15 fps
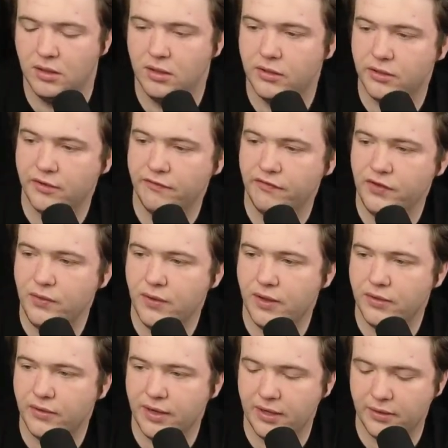There are a few
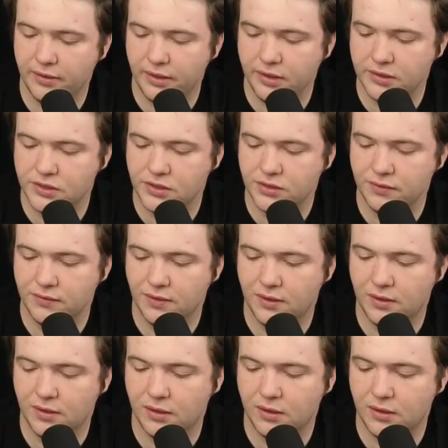other areas to
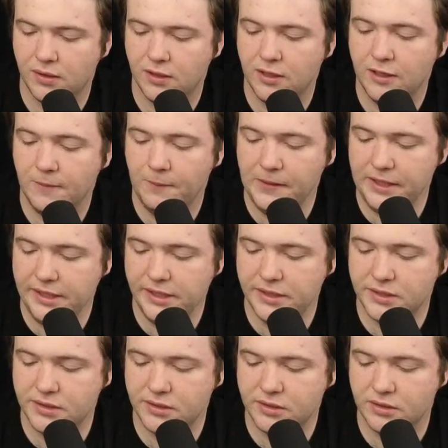our
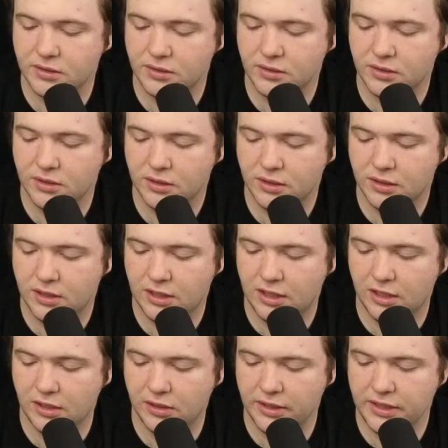east,
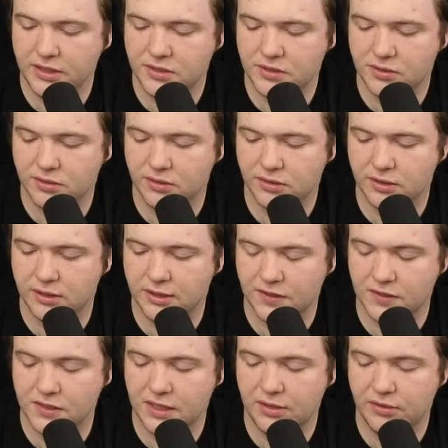our eastern
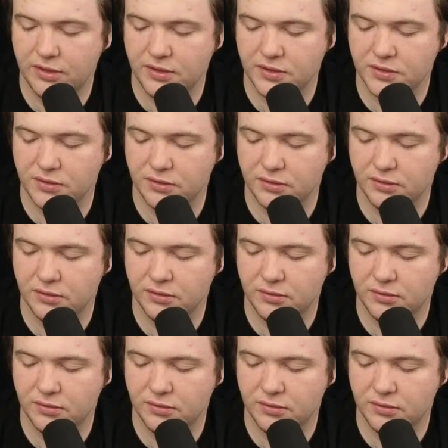and southeastern